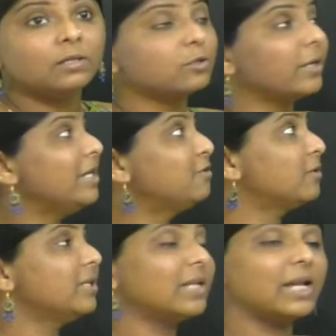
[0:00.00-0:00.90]
So
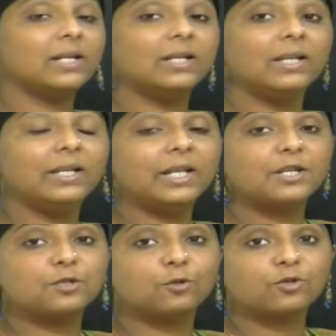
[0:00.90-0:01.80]
estrous cycle ali
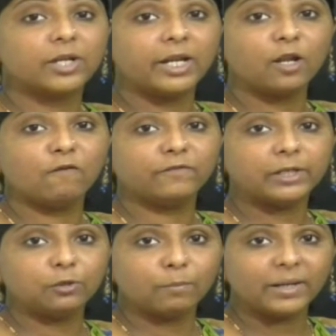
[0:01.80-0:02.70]
there is no shedding of
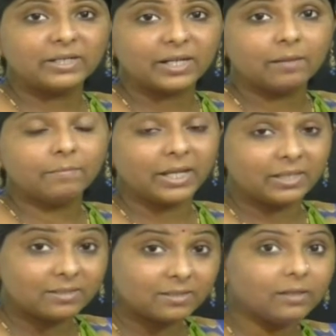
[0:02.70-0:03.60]
endometrium,
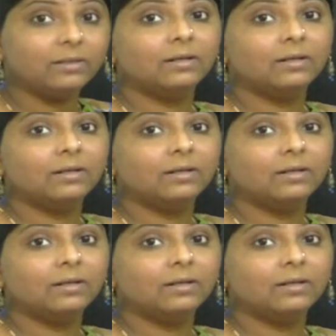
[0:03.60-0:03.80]
instead